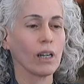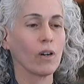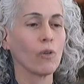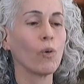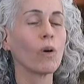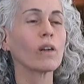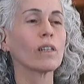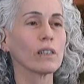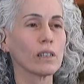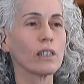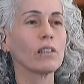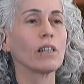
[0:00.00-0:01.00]
or
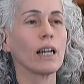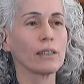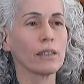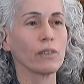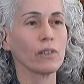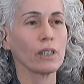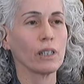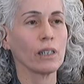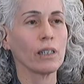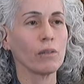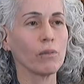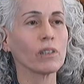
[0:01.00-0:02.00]
illegal activity
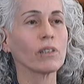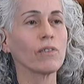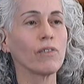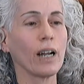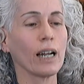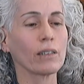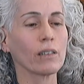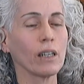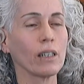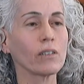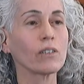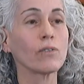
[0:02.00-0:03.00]
was in fact
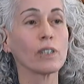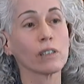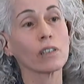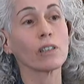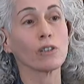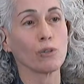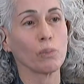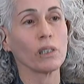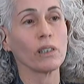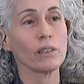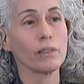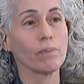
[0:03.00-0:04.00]
uh, severely
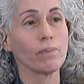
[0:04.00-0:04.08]
disciplined.